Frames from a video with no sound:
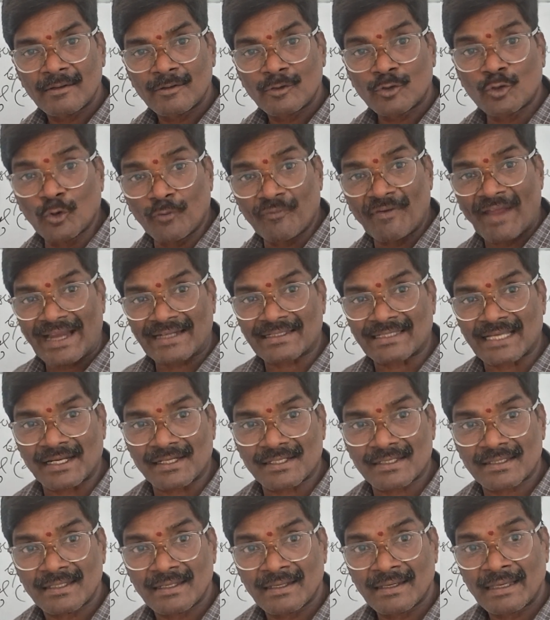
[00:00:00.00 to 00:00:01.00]
Two
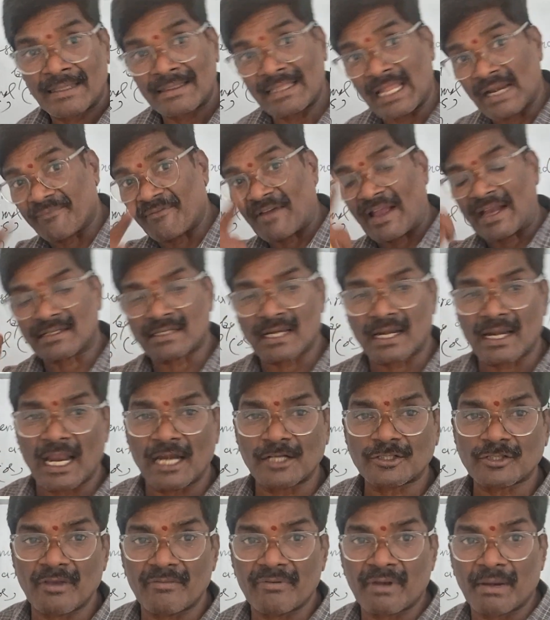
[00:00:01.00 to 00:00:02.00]
factors. That factor
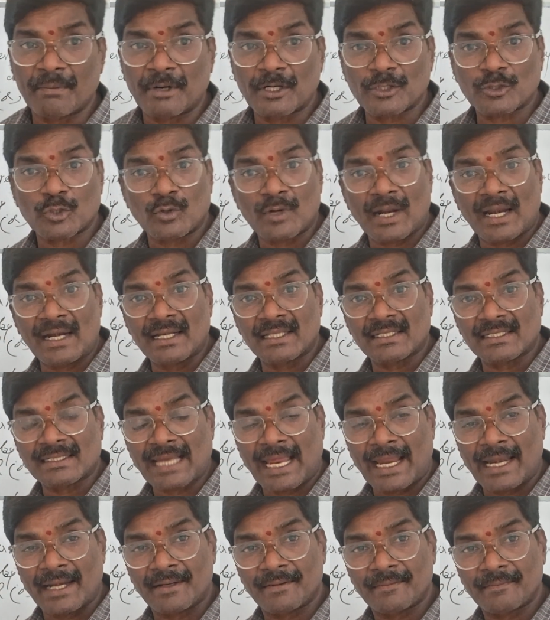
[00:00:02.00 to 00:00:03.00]
also everybody should
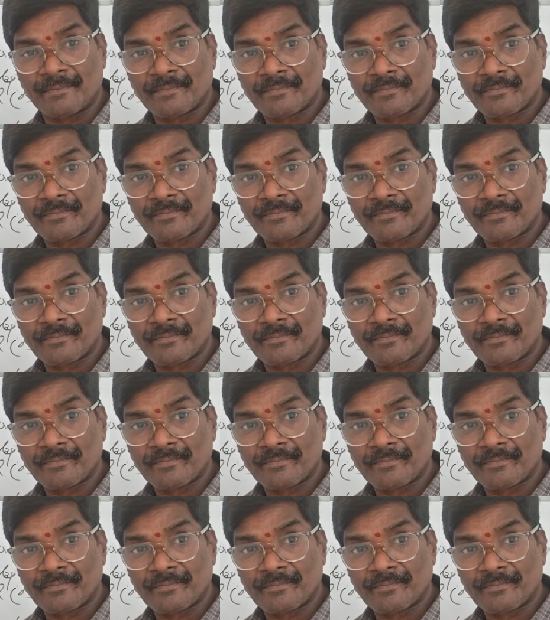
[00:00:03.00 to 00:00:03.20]
understand.